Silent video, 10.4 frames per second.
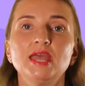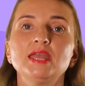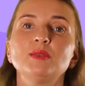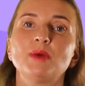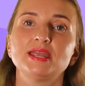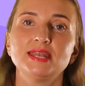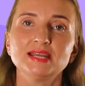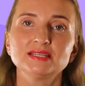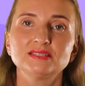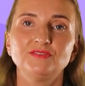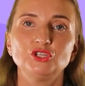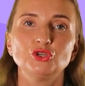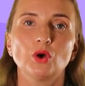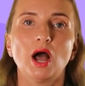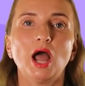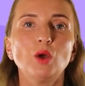In my next
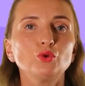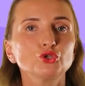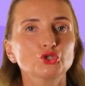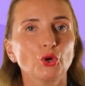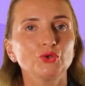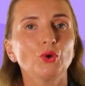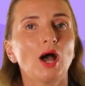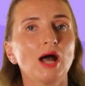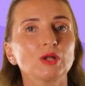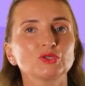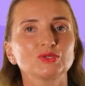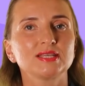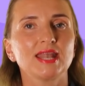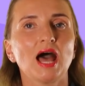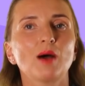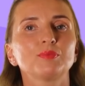video, I will show you how to
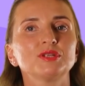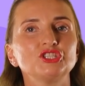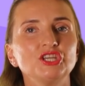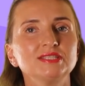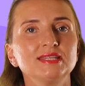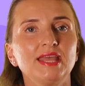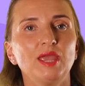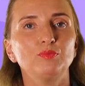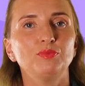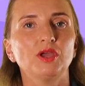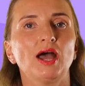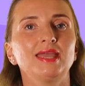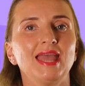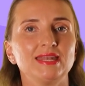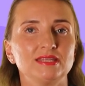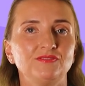set up JSON API
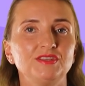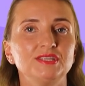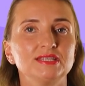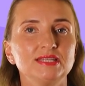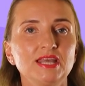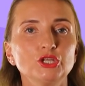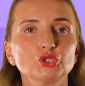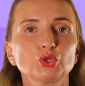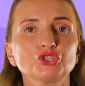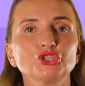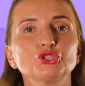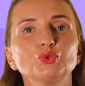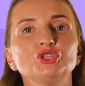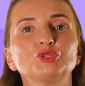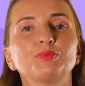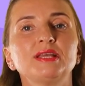and Infinity data sources to
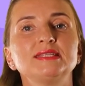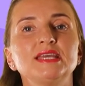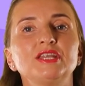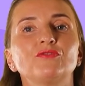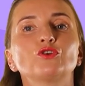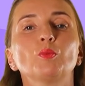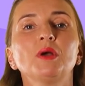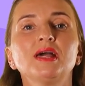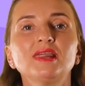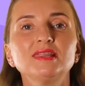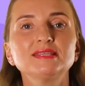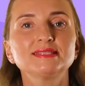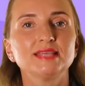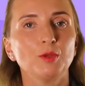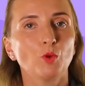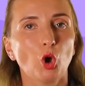display data from the
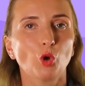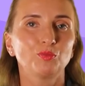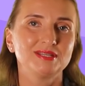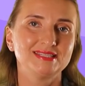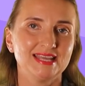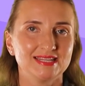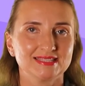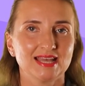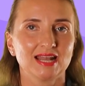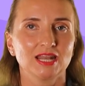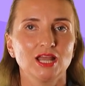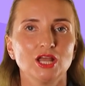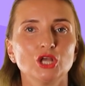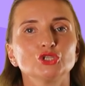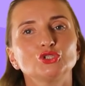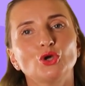same open dataset.
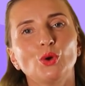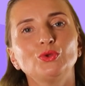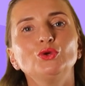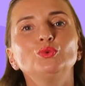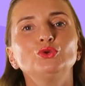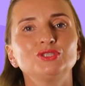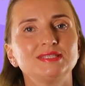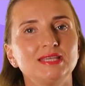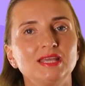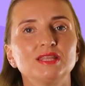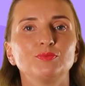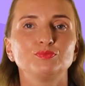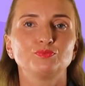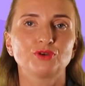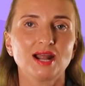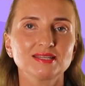so you would see the
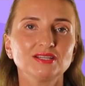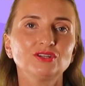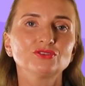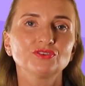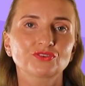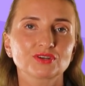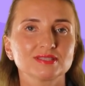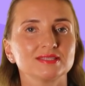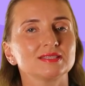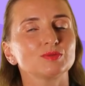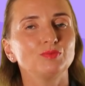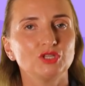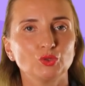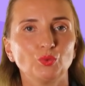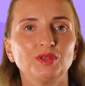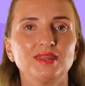practical differences
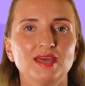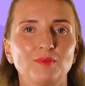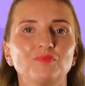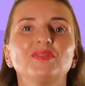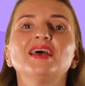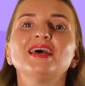between them.